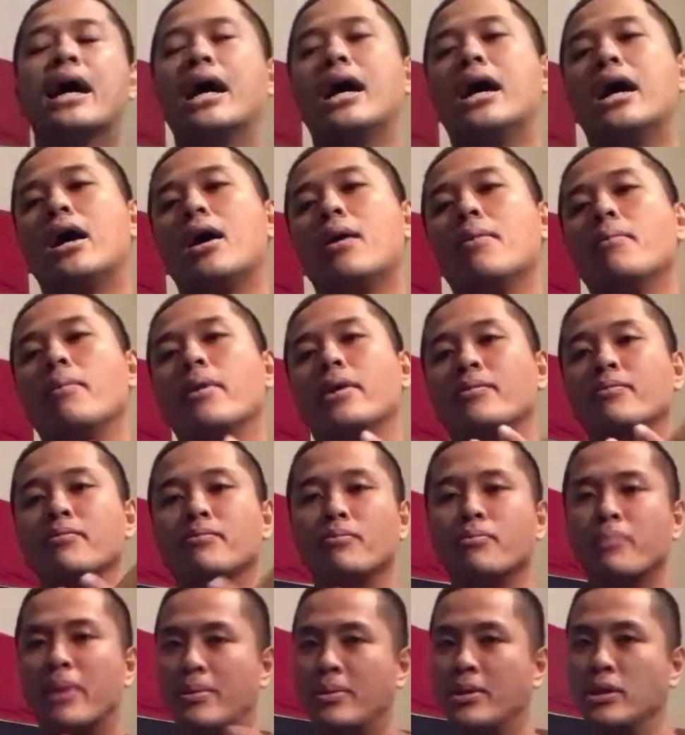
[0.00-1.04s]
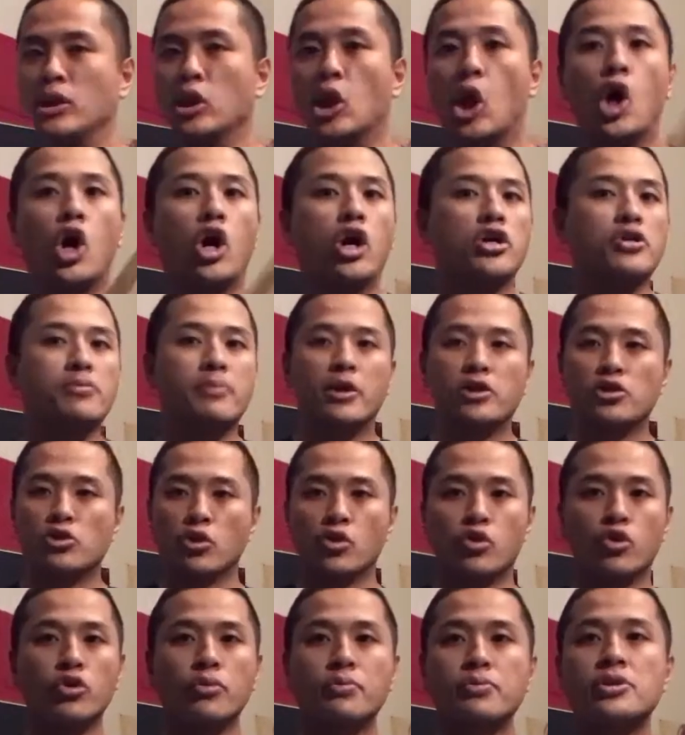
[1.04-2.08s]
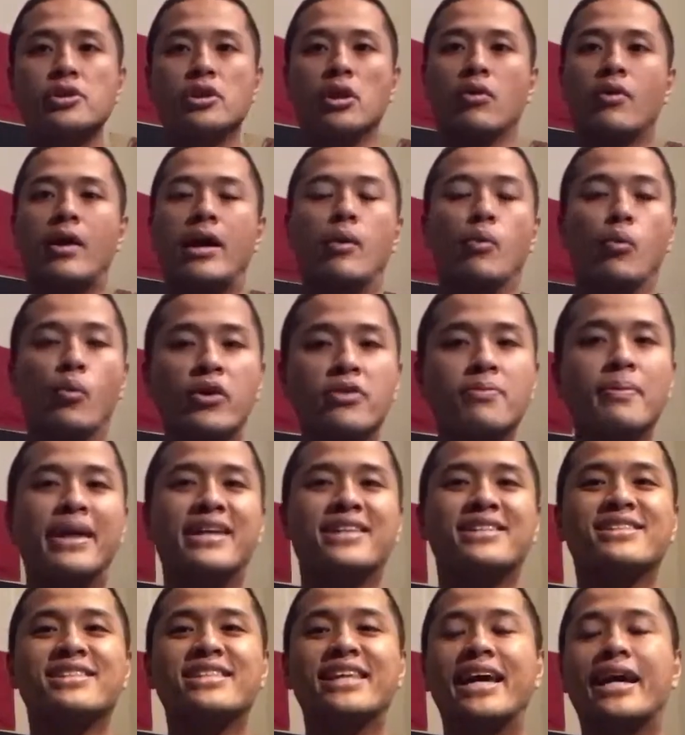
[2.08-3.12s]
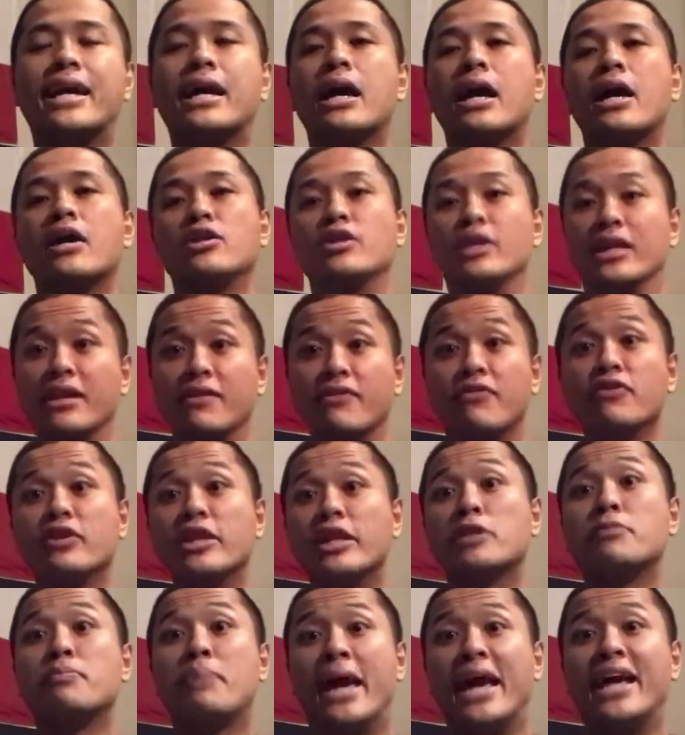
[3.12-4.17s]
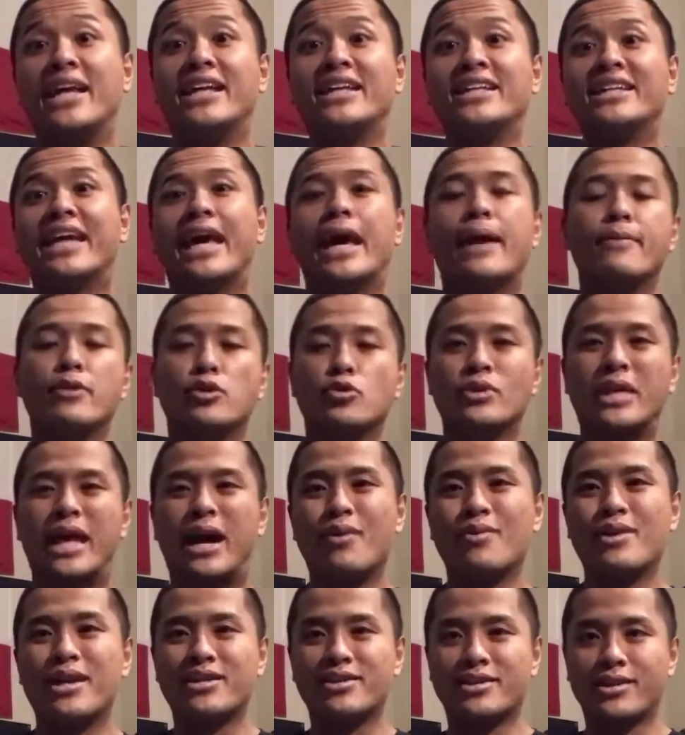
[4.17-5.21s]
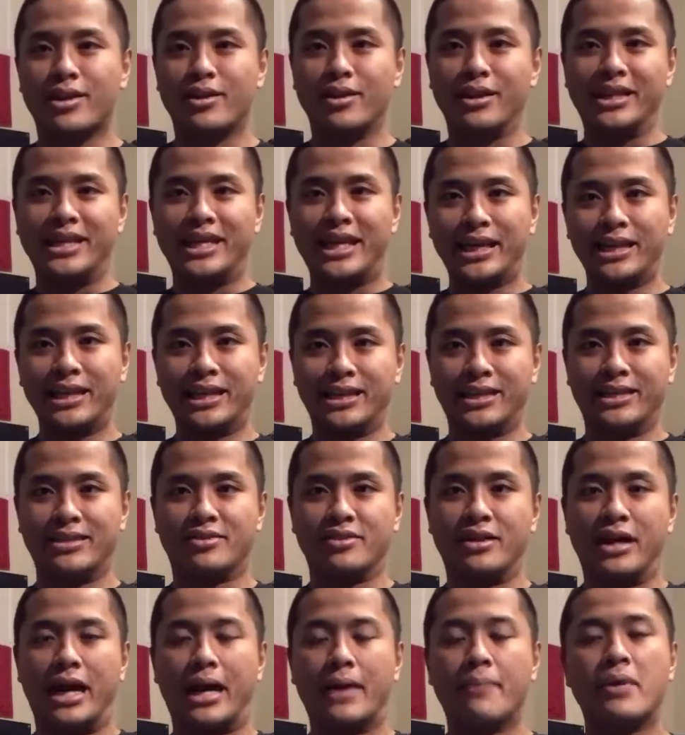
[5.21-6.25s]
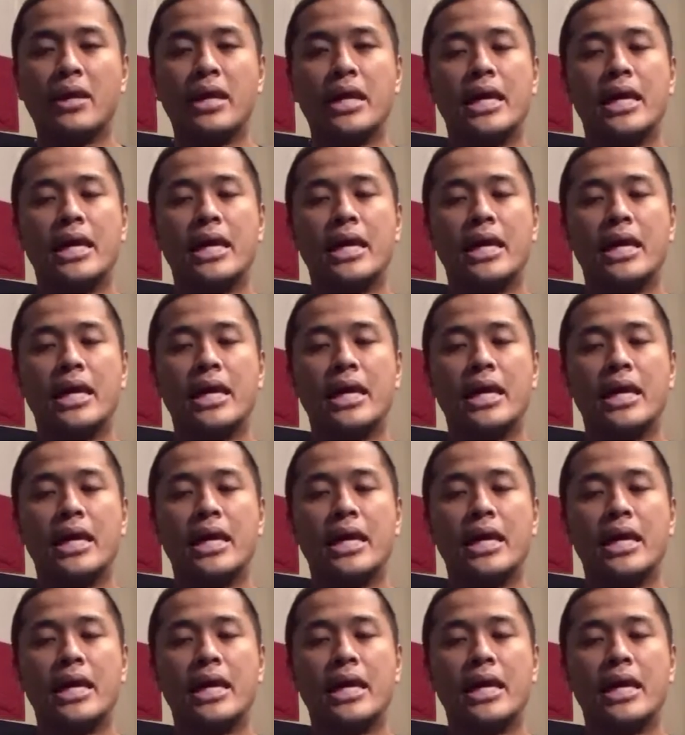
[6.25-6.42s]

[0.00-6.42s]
And maybe large muscle groups, all right, with my stick to inflict pain and damage without necessarily killing this guy.